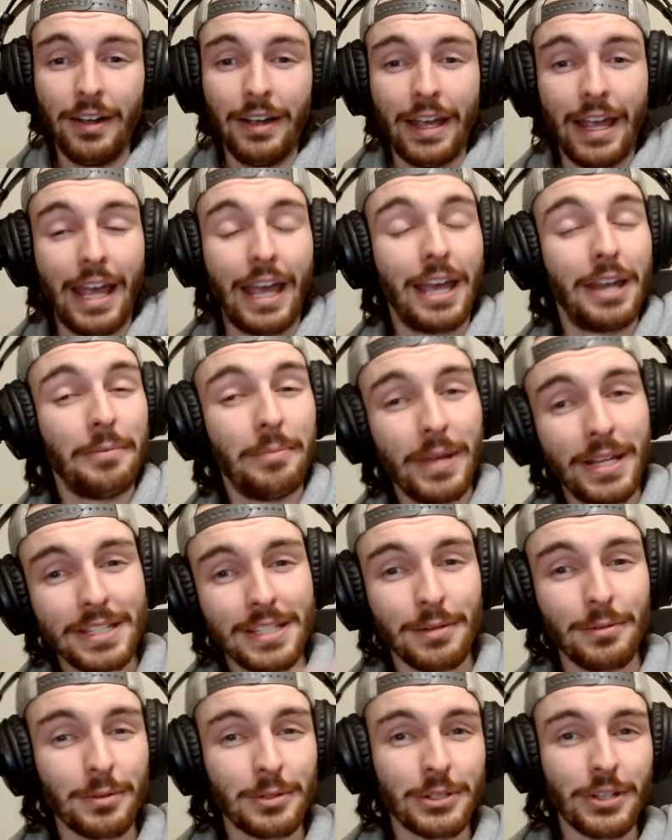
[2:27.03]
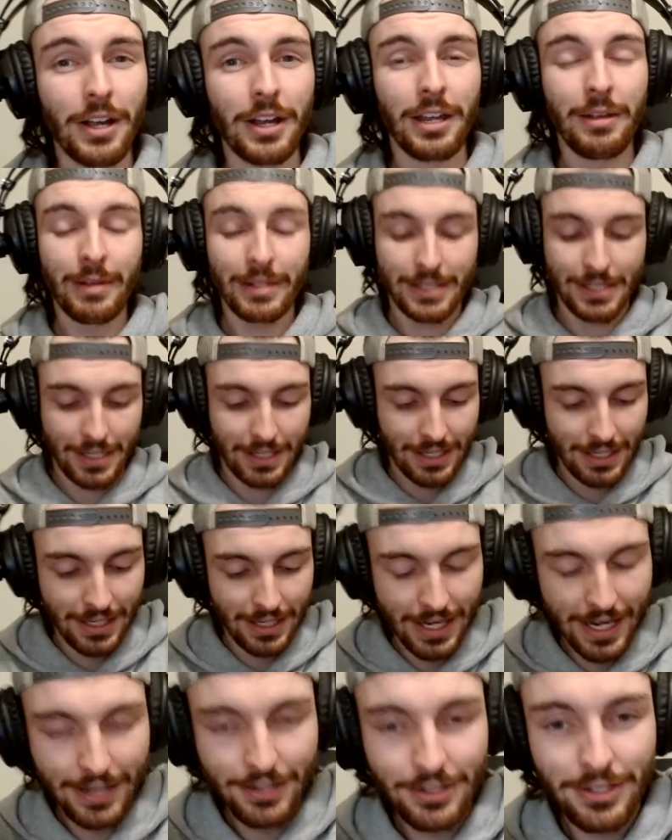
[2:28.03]
And based on what we're talking about today, it
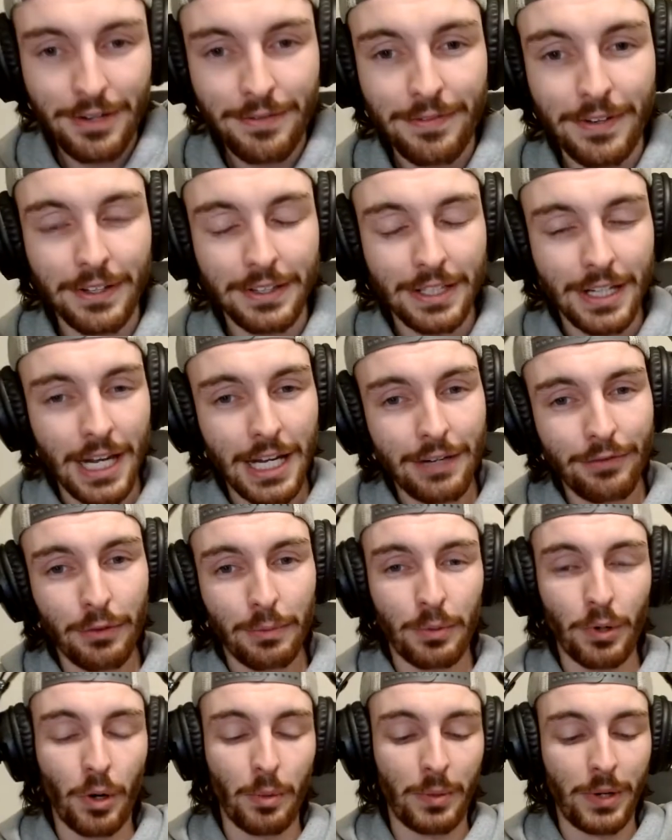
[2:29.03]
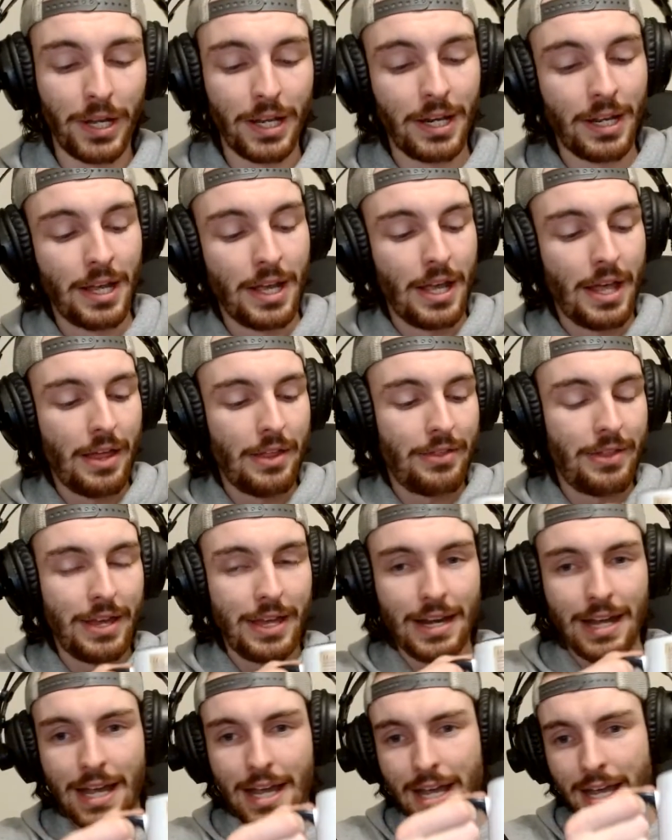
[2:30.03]
actually felt kind of appropriate
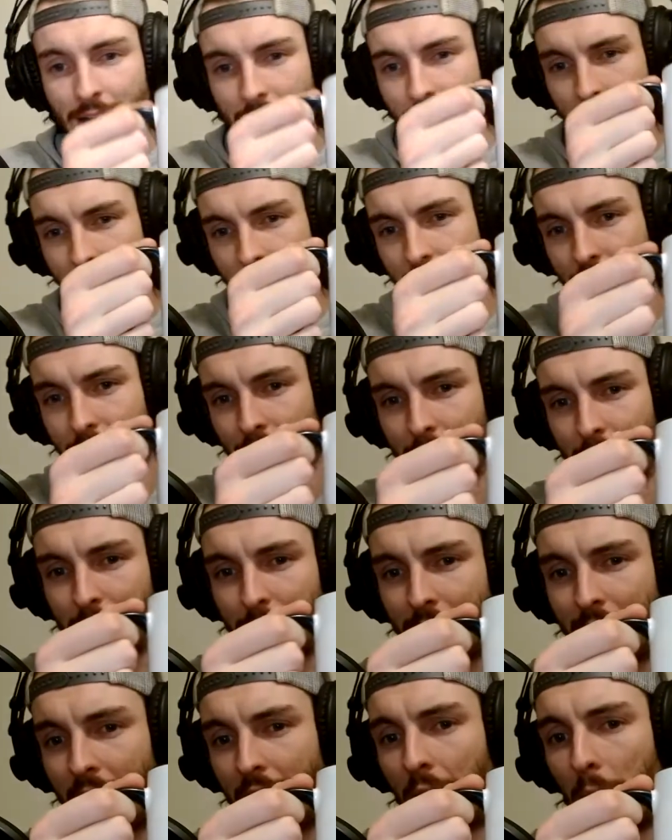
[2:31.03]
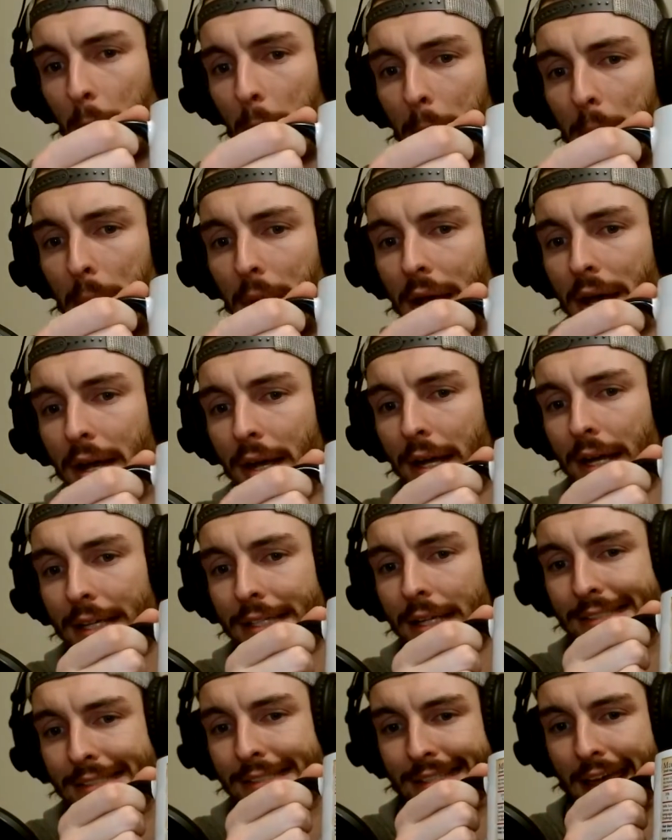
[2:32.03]
that I have my mug
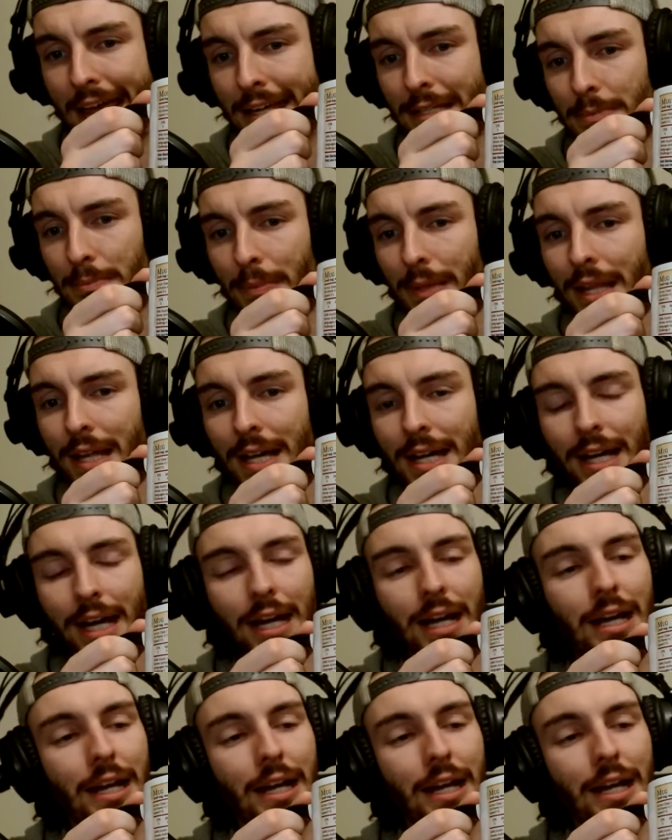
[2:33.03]
stat block